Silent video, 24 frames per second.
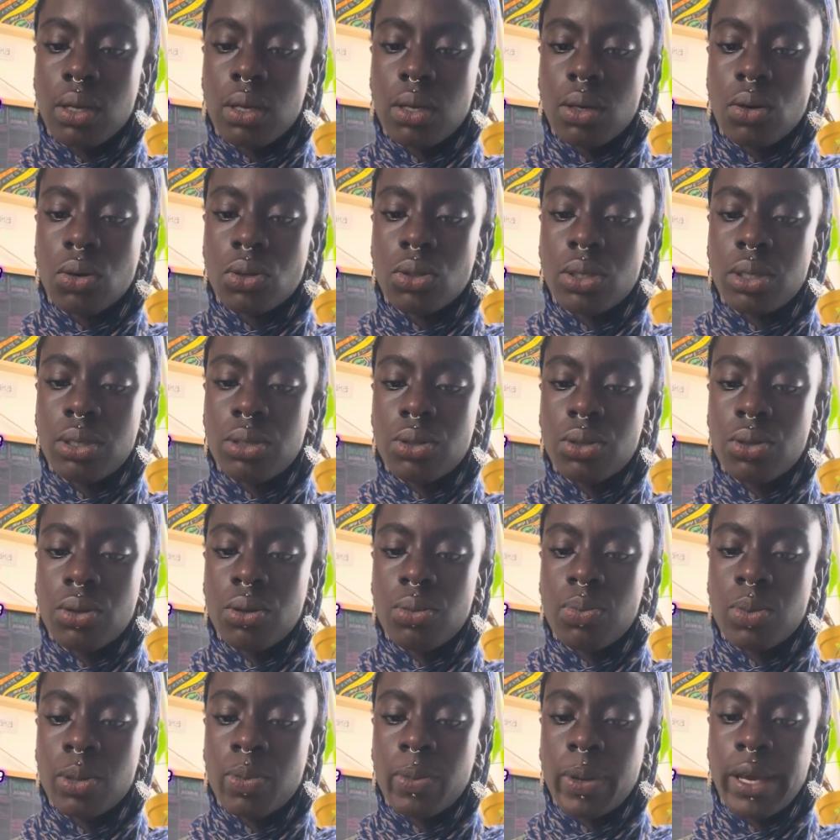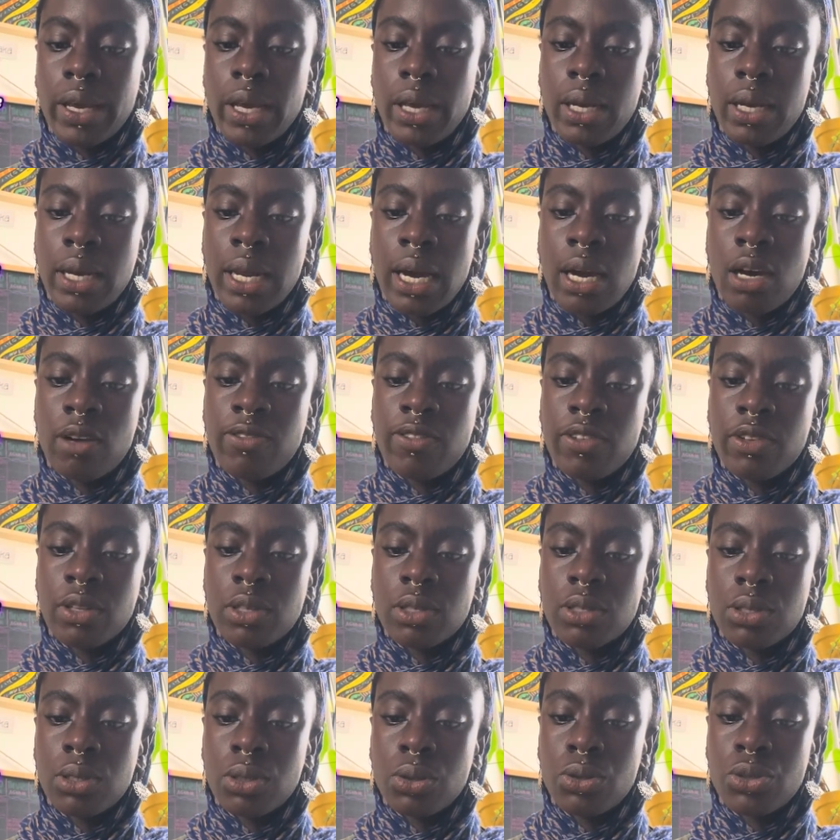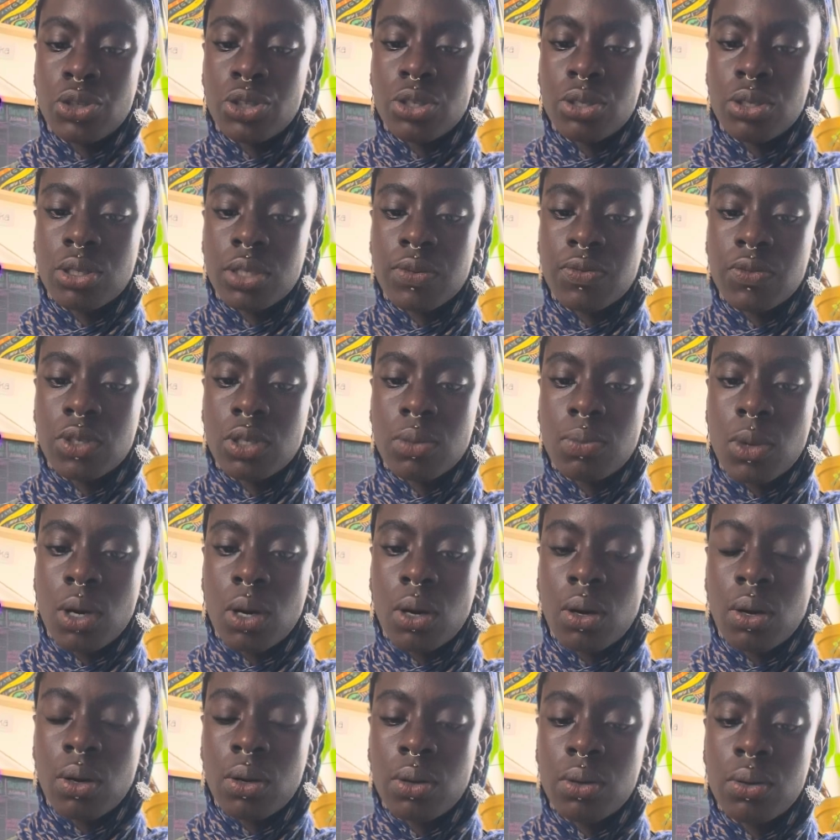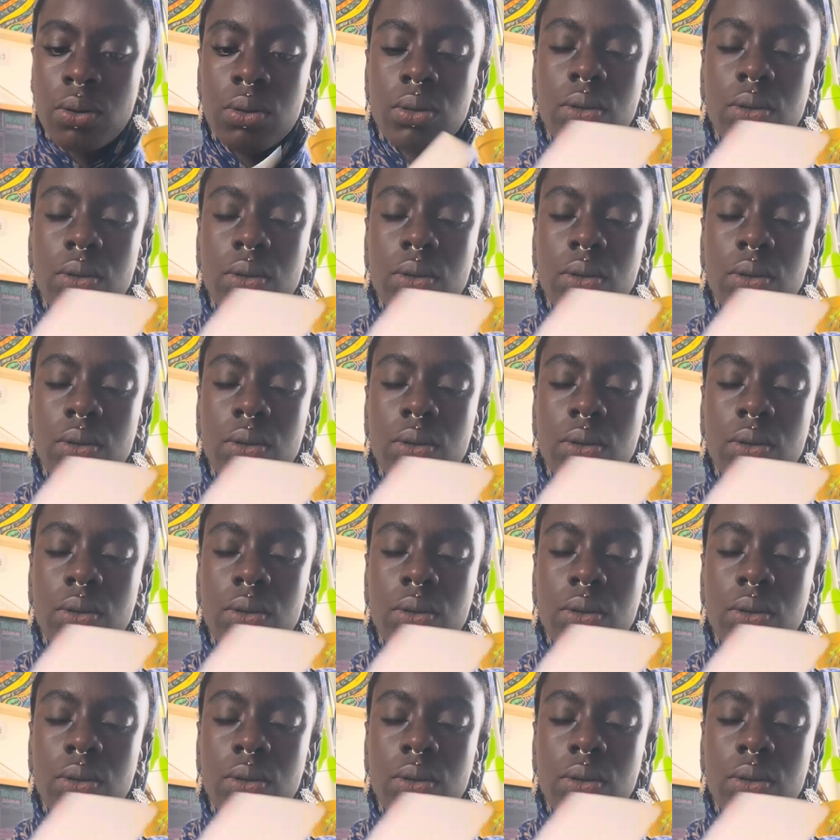Or to prepare now for the solutions of tomorrow.